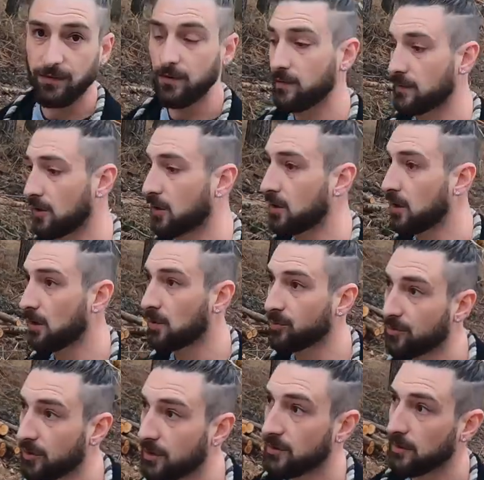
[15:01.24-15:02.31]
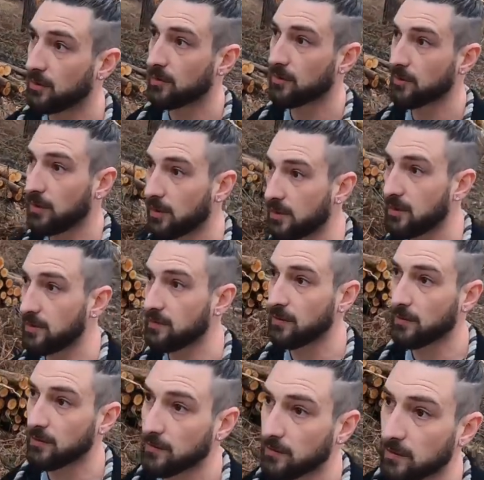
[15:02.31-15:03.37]
if you've got a guard breed dog like these
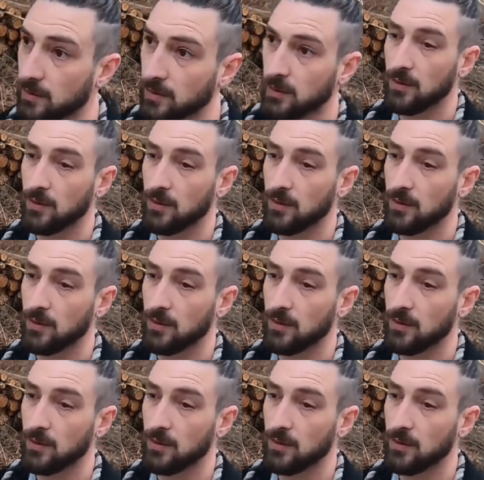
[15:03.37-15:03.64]
dogs.